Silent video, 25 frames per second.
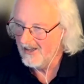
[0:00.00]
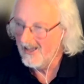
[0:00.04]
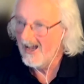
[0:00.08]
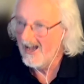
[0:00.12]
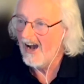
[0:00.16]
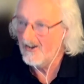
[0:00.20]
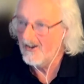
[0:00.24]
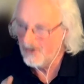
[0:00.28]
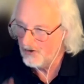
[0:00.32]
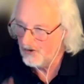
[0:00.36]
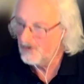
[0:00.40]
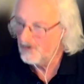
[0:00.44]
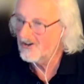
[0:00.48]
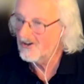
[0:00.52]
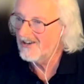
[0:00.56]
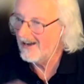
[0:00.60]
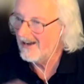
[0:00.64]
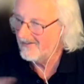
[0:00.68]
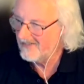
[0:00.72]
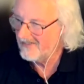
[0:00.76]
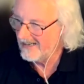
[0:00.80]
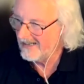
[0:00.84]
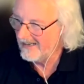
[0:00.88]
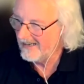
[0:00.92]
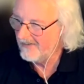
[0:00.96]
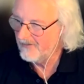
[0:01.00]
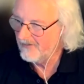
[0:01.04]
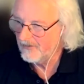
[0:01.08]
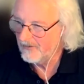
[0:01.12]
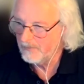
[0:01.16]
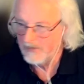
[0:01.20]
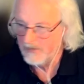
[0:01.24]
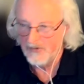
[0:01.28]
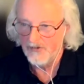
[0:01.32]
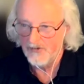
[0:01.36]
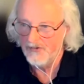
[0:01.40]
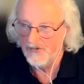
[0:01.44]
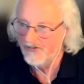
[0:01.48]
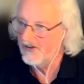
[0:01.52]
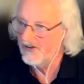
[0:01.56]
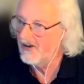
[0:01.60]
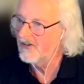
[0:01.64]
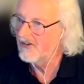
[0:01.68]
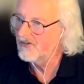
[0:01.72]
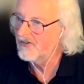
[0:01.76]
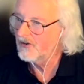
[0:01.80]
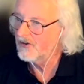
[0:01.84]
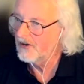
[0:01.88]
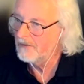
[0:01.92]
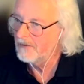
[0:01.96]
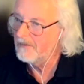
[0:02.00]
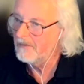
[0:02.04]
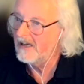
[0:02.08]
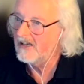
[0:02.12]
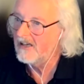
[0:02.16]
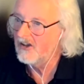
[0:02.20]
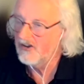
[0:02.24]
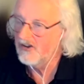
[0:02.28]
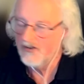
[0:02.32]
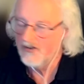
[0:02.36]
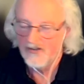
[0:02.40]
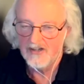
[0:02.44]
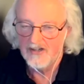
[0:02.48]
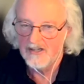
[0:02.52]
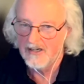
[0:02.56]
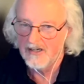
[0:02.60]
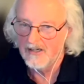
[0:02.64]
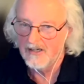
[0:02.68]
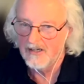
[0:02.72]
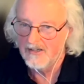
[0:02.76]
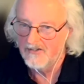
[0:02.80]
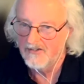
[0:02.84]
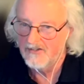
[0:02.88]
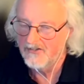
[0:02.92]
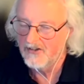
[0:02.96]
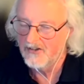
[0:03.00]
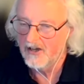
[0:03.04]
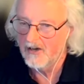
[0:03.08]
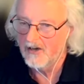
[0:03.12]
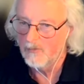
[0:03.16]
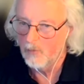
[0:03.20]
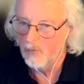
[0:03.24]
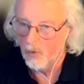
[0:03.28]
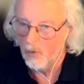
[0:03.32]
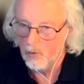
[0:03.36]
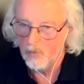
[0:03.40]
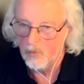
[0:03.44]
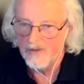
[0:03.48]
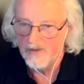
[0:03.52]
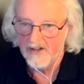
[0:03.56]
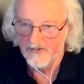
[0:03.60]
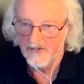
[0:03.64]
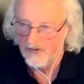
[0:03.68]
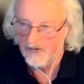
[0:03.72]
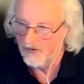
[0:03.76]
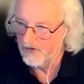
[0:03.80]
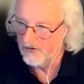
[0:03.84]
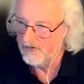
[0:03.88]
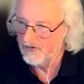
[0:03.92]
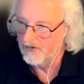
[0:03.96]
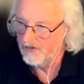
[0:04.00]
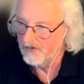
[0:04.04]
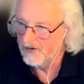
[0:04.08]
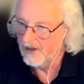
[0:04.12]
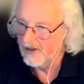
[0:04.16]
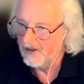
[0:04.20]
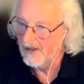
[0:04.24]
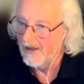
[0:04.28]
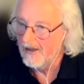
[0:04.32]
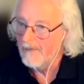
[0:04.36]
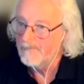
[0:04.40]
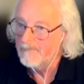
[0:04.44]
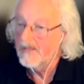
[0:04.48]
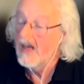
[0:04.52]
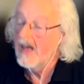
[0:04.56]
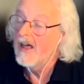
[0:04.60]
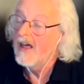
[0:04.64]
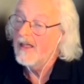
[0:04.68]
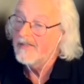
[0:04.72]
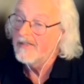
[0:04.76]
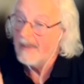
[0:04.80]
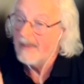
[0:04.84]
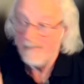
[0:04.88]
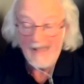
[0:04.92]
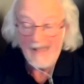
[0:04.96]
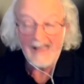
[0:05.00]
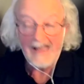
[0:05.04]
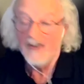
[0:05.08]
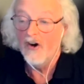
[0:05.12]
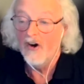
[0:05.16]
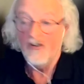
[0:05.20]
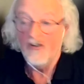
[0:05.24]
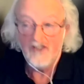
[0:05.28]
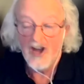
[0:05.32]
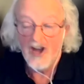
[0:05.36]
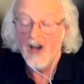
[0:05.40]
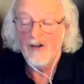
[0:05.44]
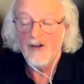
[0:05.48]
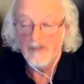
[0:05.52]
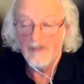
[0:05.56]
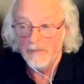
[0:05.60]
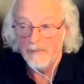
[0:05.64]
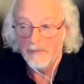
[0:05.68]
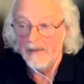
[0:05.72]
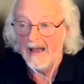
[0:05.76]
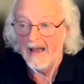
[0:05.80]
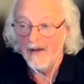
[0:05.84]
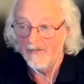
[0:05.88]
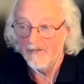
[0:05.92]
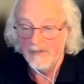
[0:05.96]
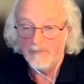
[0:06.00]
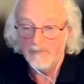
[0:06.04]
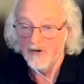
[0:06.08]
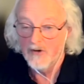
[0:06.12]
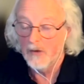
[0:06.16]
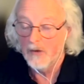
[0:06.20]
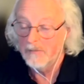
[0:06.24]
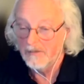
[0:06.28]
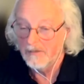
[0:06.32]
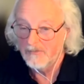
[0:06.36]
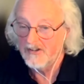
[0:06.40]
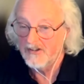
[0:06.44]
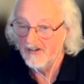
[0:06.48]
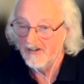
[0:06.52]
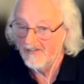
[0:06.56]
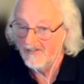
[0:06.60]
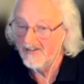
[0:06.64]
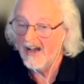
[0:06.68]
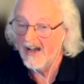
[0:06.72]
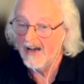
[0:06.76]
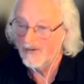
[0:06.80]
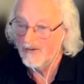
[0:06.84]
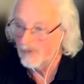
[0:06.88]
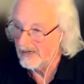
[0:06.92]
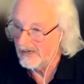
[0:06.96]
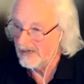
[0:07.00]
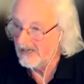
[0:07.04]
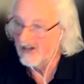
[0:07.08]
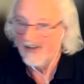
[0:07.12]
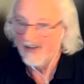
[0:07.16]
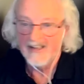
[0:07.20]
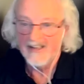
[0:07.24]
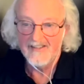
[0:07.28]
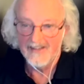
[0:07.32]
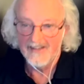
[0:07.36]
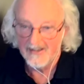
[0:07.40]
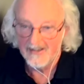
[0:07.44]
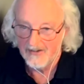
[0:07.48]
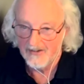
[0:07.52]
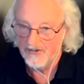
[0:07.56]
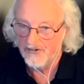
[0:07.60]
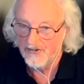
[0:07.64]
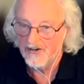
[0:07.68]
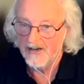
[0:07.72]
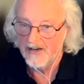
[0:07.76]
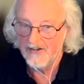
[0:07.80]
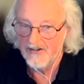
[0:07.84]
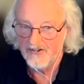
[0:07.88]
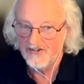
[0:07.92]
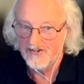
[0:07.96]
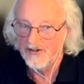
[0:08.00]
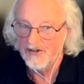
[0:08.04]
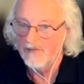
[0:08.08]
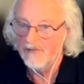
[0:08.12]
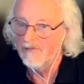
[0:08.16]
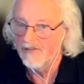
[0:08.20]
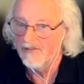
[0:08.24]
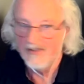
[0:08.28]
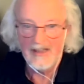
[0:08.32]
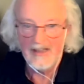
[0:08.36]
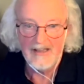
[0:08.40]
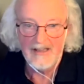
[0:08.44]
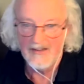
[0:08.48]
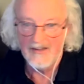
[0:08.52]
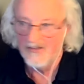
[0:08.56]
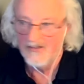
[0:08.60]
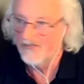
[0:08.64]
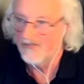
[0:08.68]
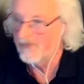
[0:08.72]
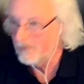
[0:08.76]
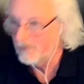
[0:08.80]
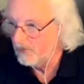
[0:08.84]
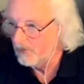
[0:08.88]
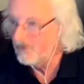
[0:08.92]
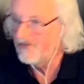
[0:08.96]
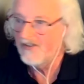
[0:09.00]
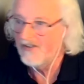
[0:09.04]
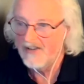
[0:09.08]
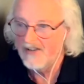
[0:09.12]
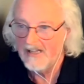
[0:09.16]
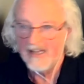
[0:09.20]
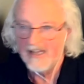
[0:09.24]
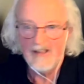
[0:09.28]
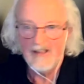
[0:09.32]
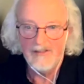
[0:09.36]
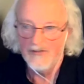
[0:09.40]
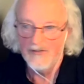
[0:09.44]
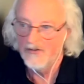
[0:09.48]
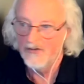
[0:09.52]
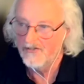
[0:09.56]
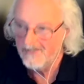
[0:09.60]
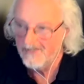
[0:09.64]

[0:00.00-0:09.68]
And you're going to have deliverables that is going to make your guys go, oh, that's good. They may not know the power, the problems that you've had with lighting and trying to shoot things from underneath or